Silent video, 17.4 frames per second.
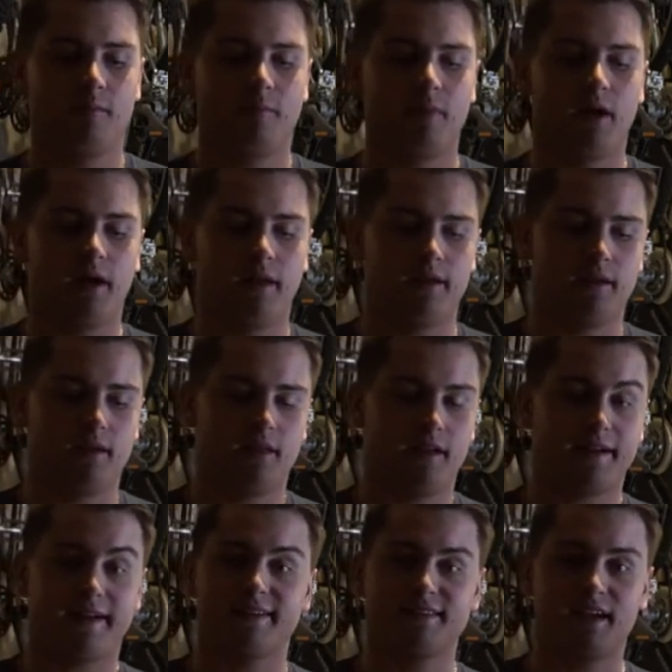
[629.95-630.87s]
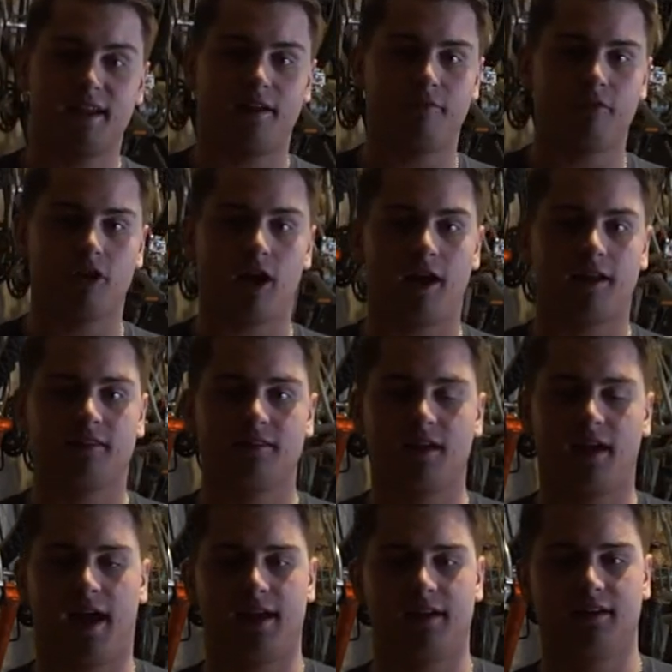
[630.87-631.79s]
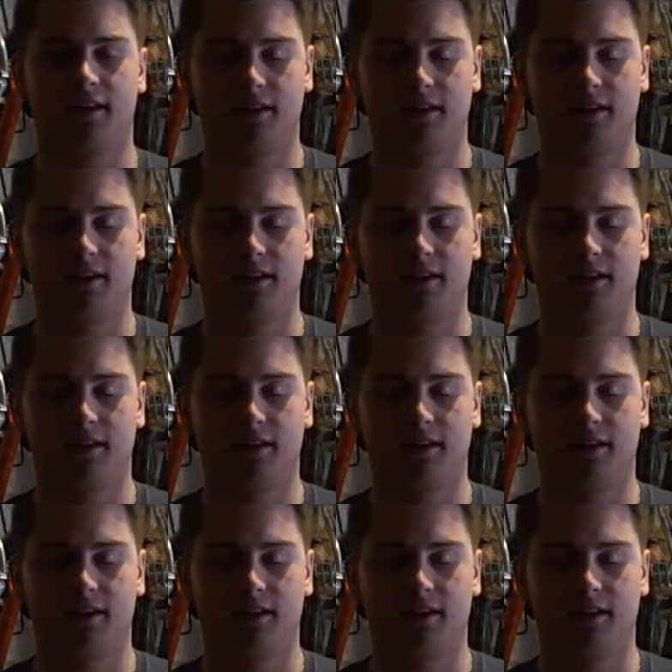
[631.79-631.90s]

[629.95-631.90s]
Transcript: but like I said, I forgot to add